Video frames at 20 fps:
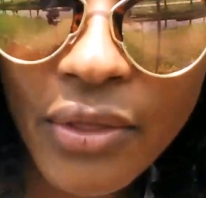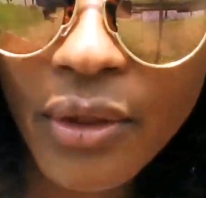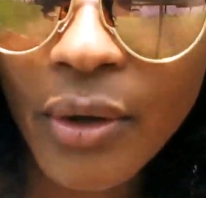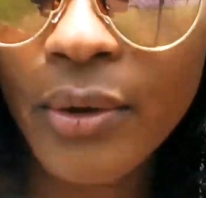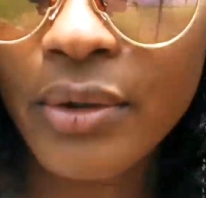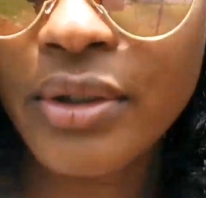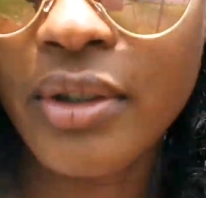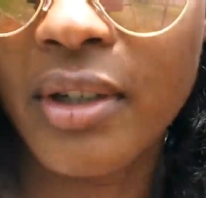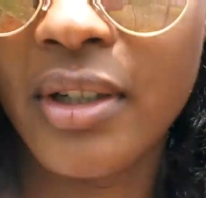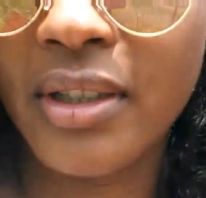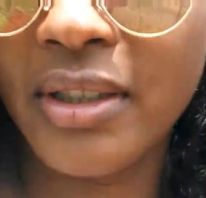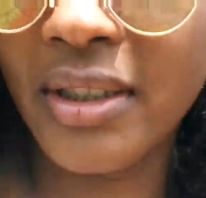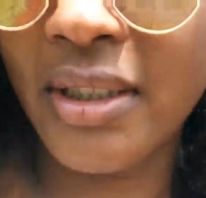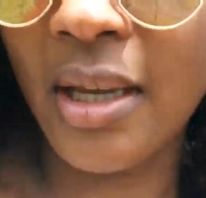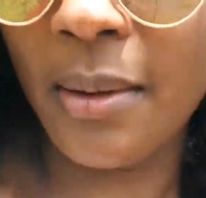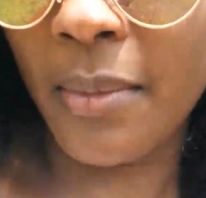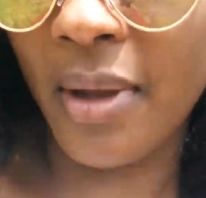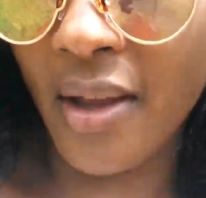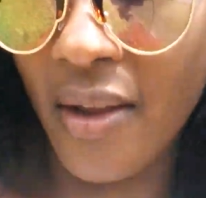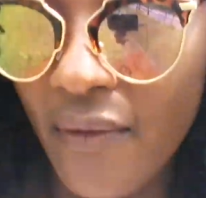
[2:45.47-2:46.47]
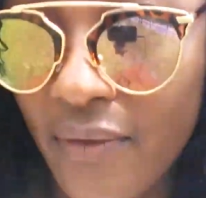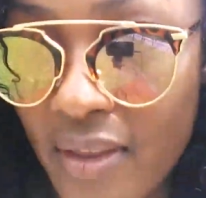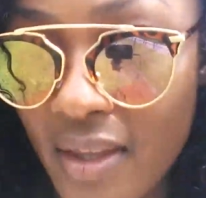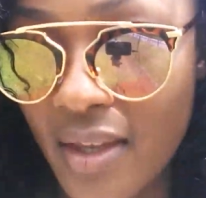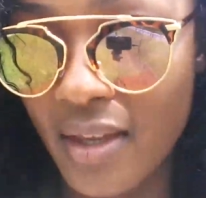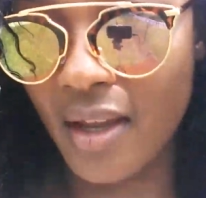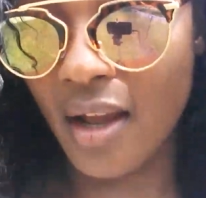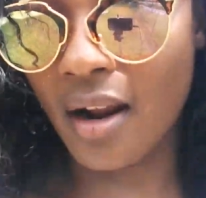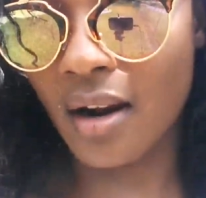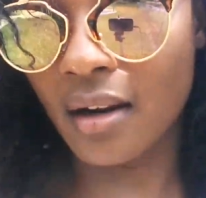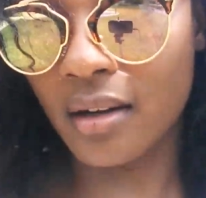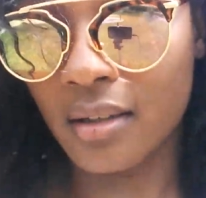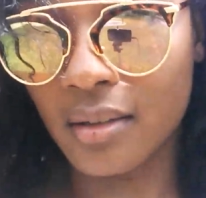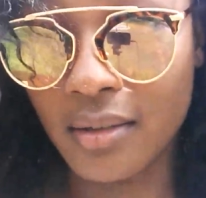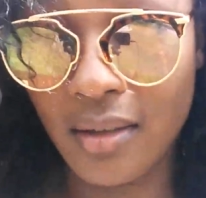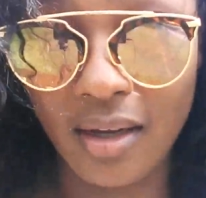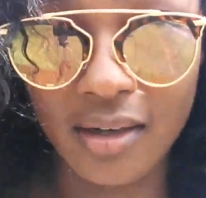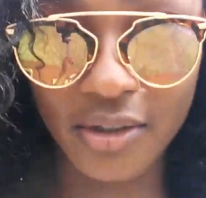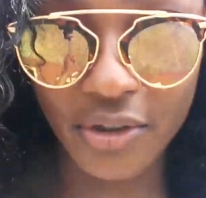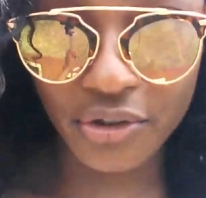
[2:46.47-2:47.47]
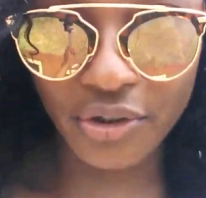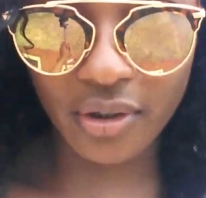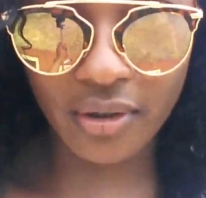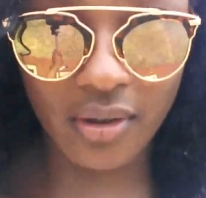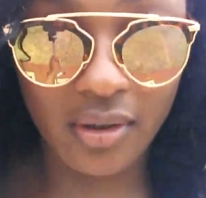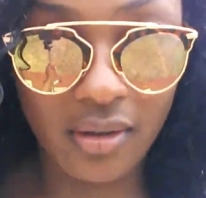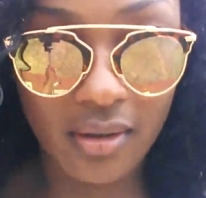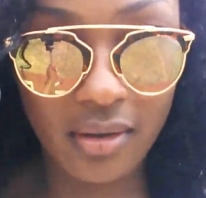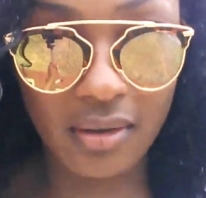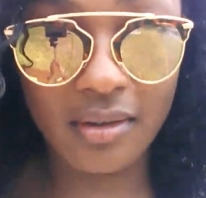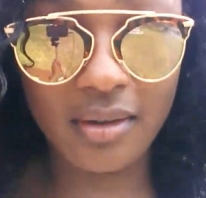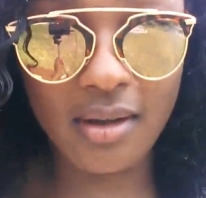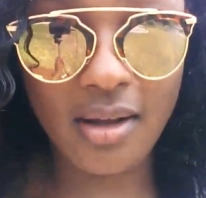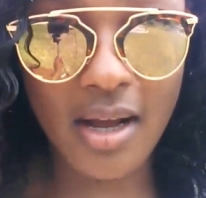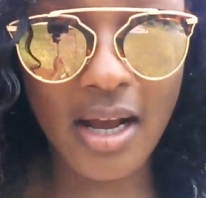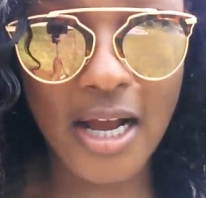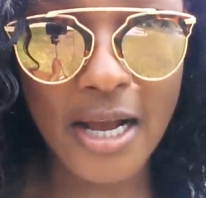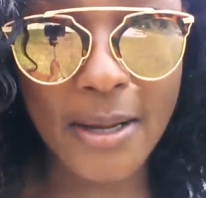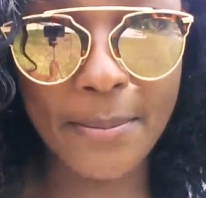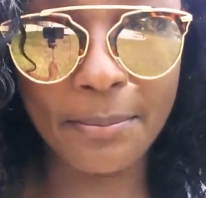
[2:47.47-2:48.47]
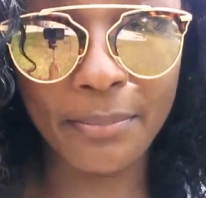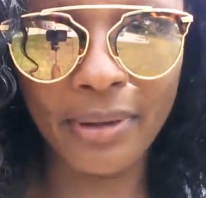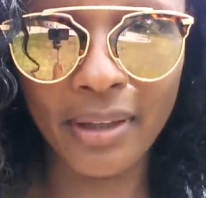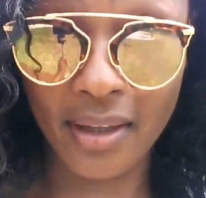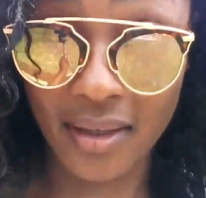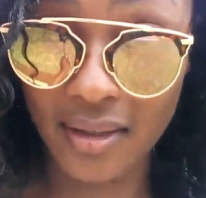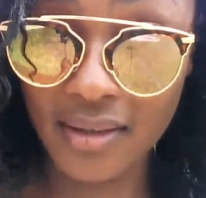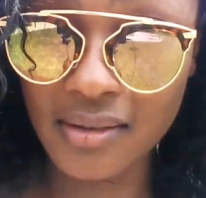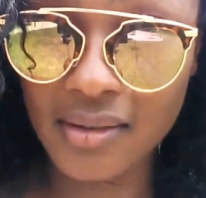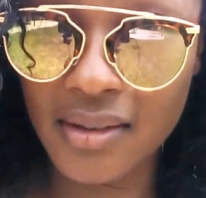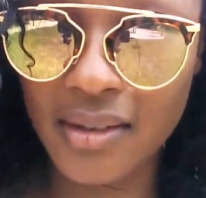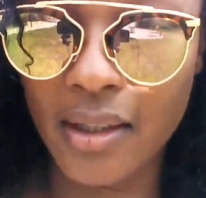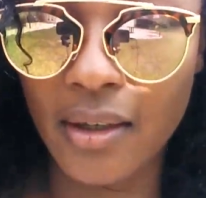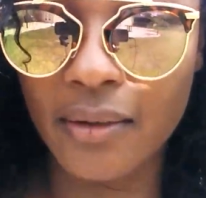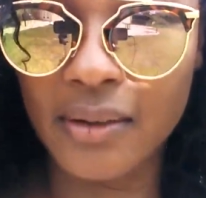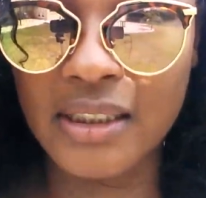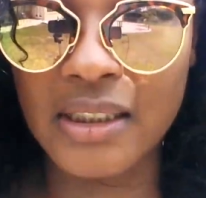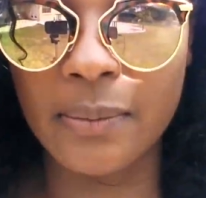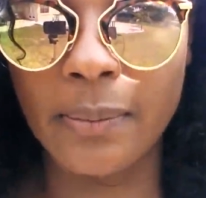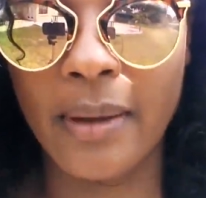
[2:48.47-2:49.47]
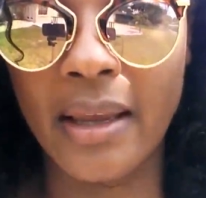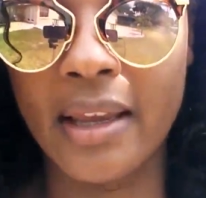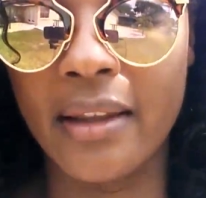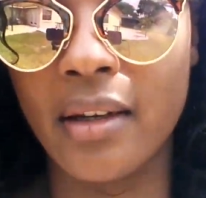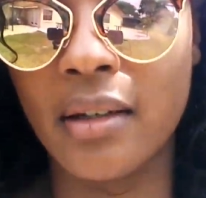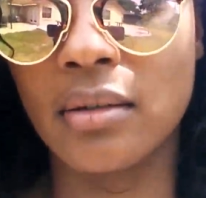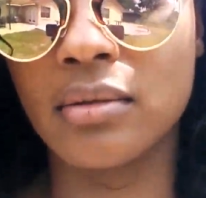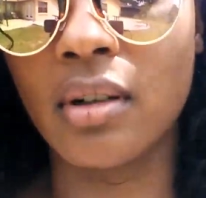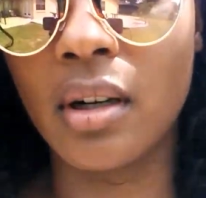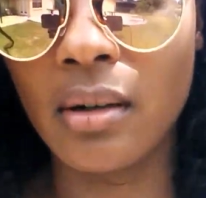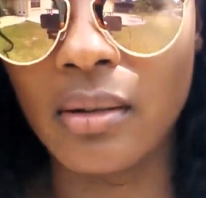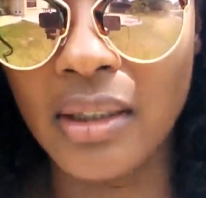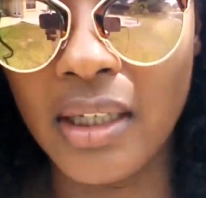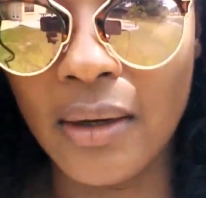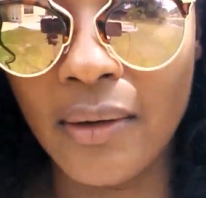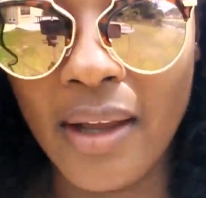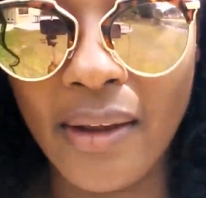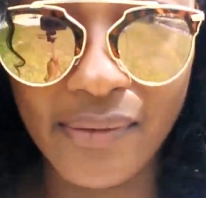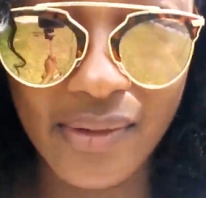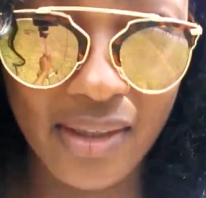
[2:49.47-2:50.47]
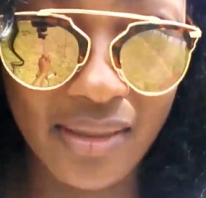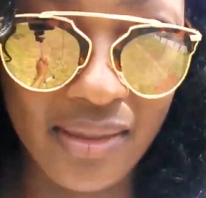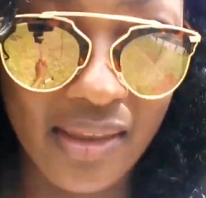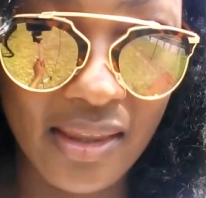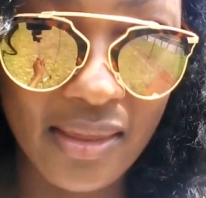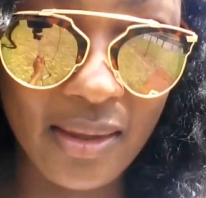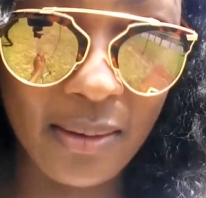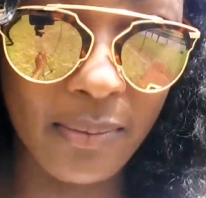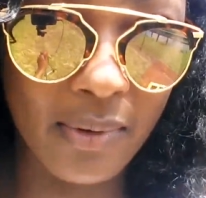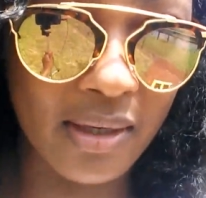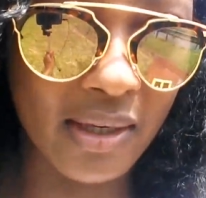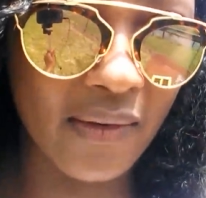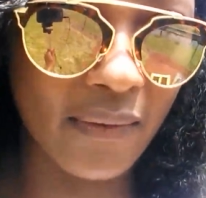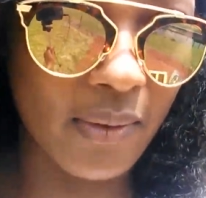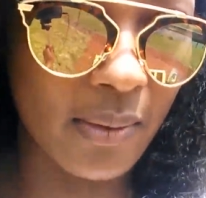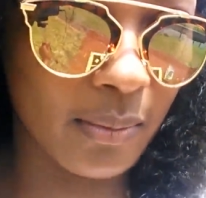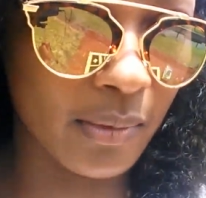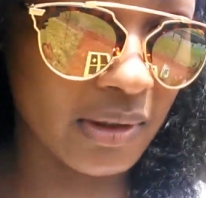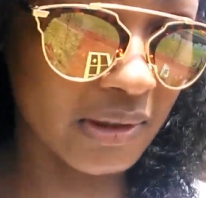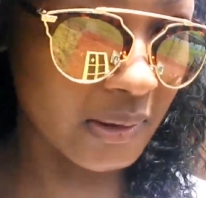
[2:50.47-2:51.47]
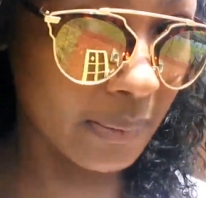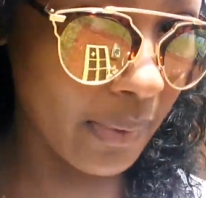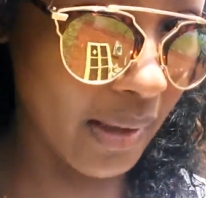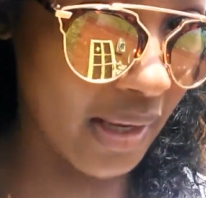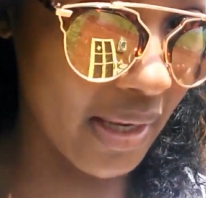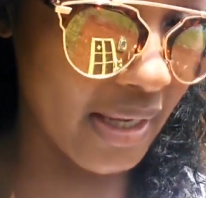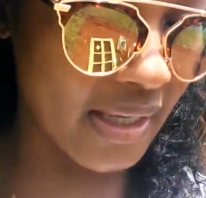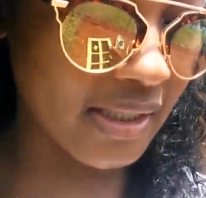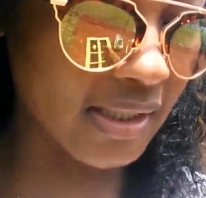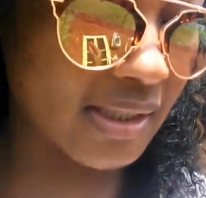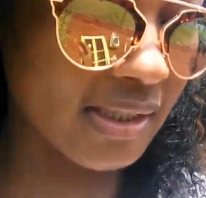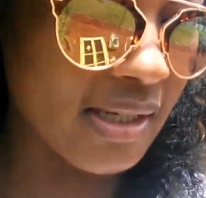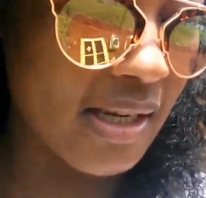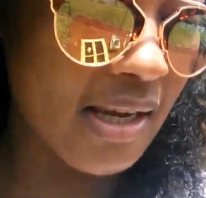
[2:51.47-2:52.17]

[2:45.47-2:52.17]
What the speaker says: Those are some of the larger plants. They'll expand and grow, and I'll have to thin them and give them more space.